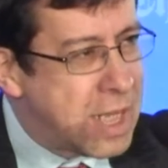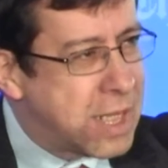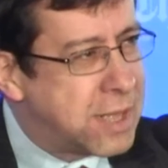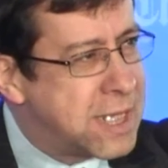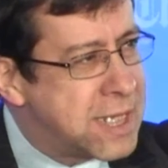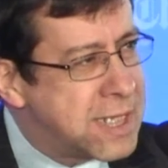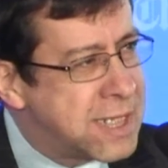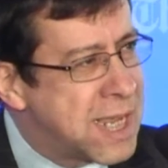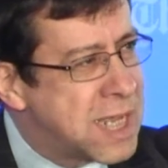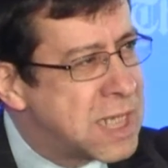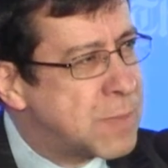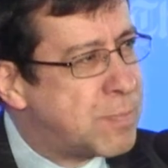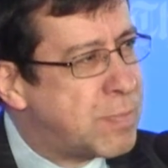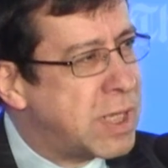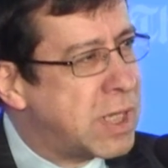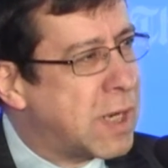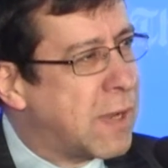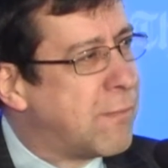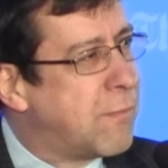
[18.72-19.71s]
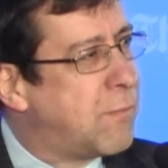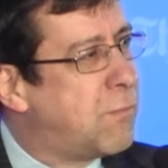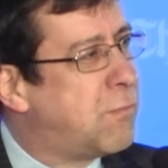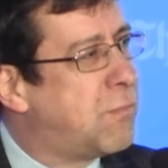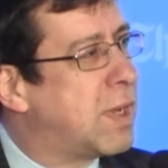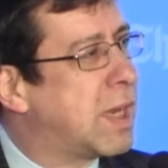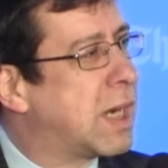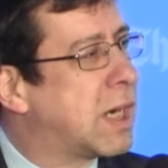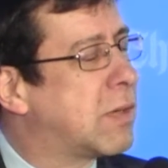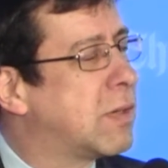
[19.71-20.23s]
This has been a
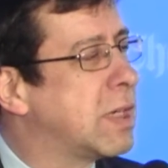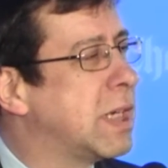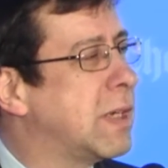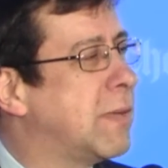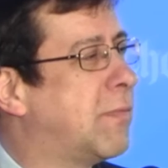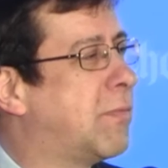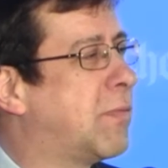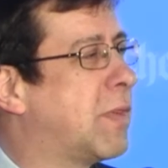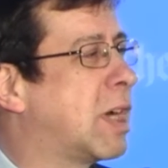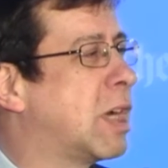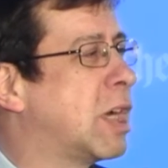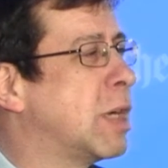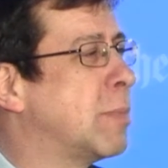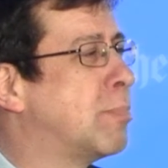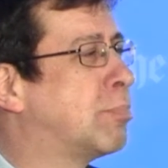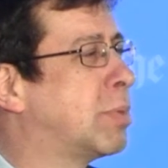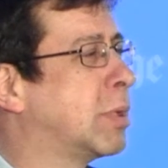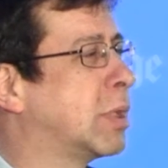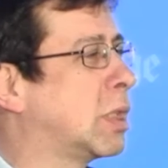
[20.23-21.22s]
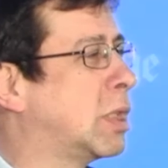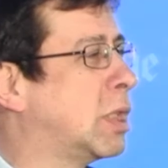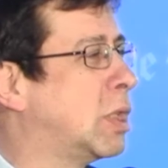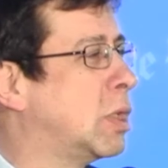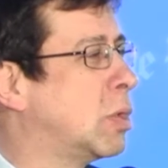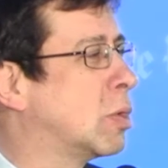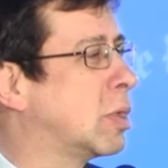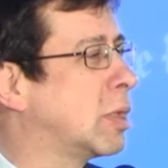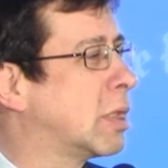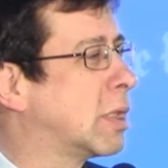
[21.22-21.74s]
very, very
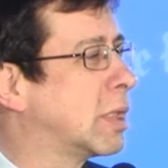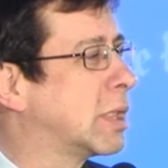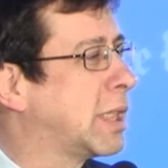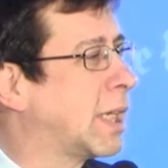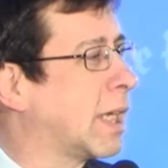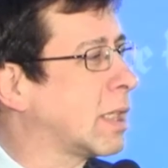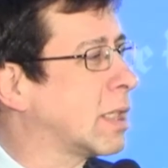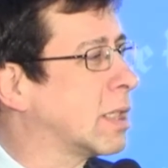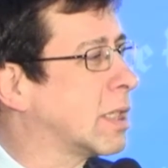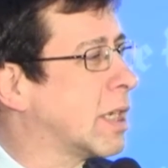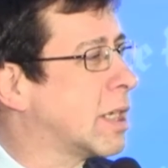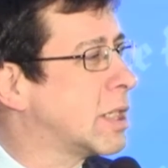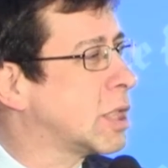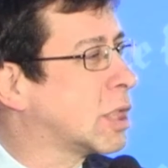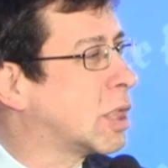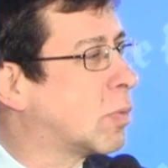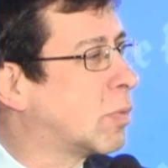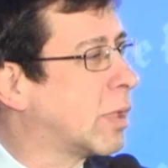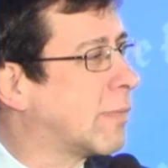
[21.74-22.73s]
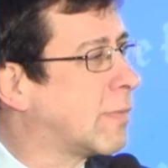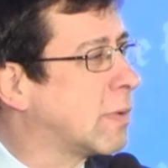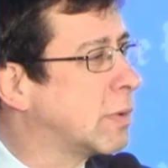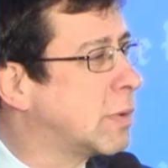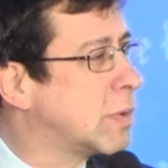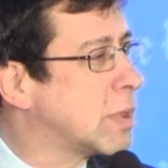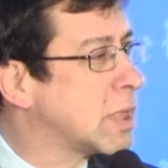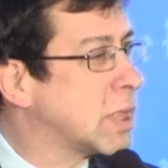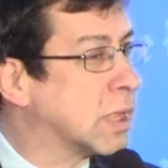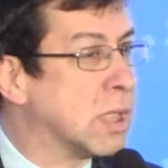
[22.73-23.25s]
peculiar technological
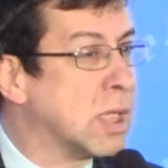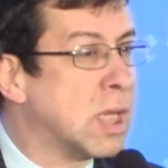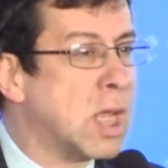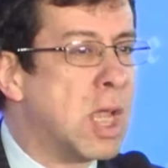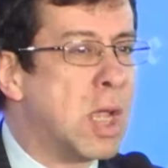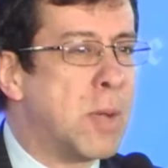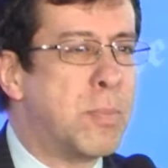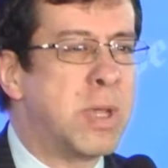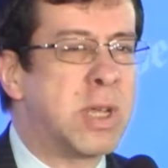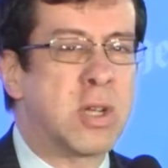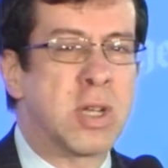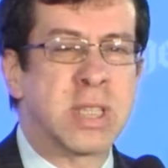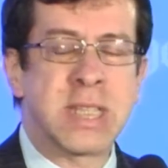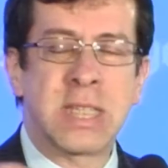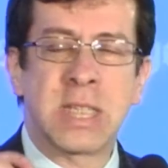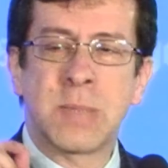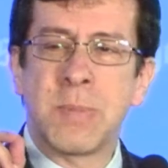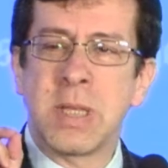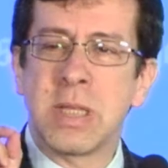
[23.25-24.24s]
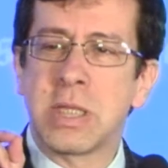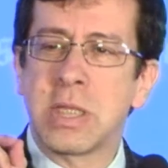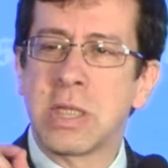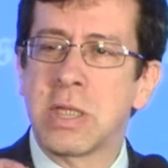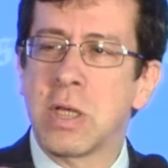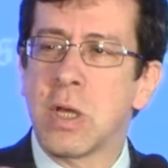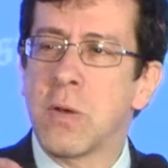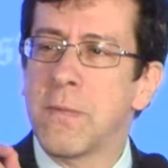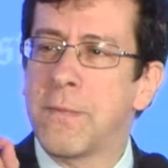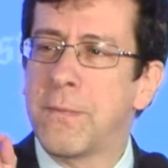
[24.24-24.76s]
revolution because it's been
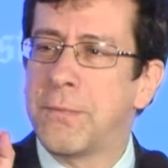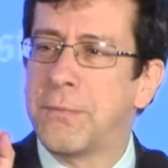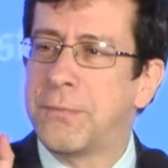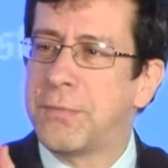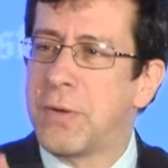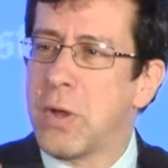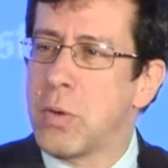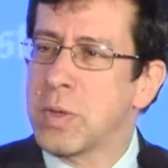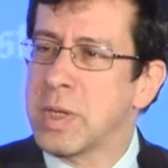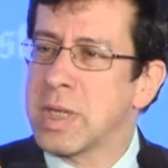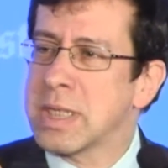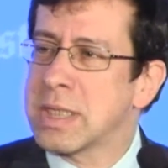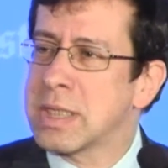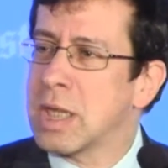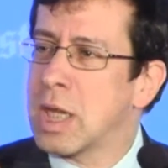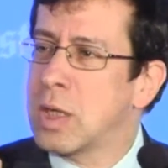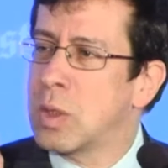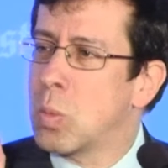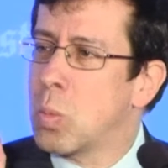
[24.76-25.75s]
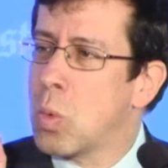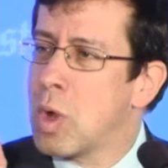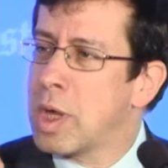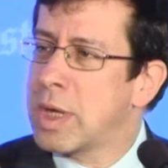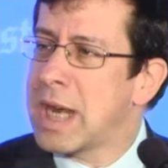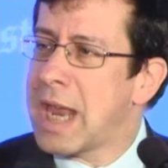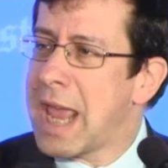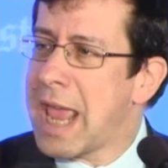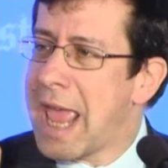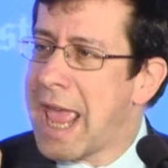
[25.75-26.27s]
so focused on
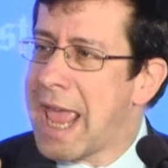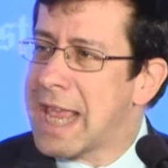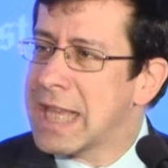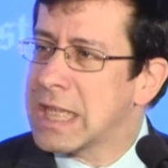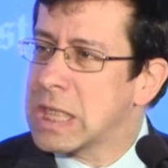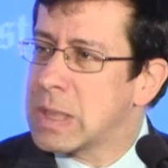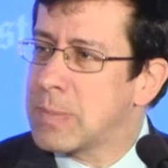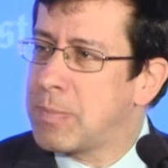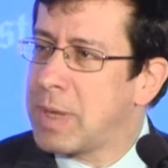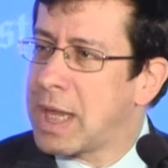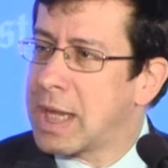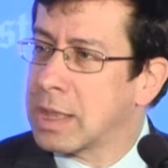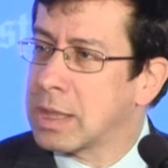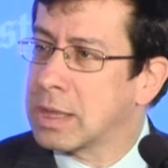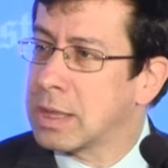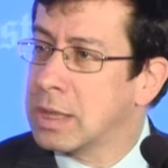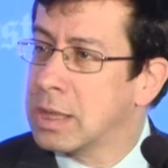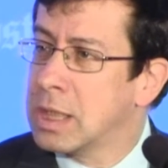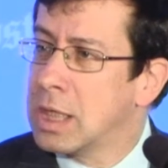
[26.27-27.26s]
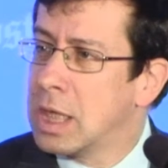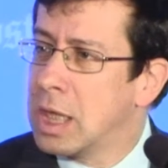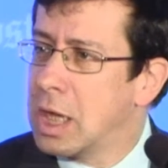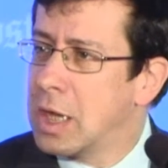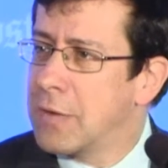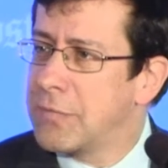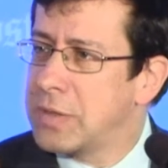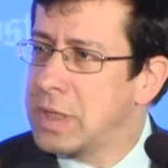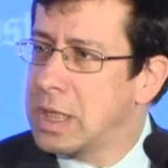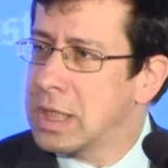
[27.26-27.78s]
one aspect
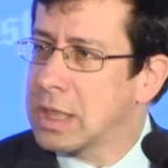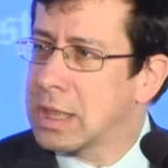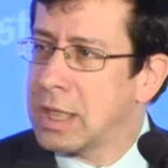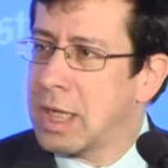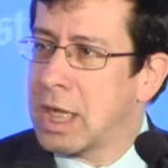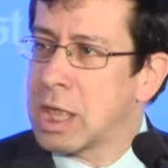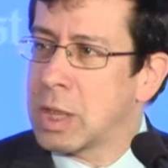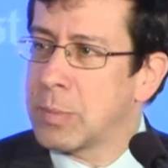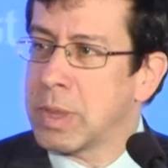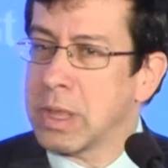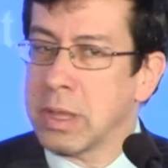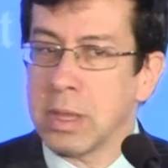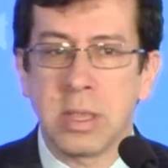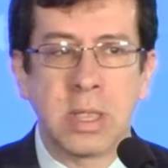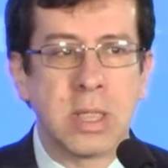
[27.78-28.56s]
of the economy.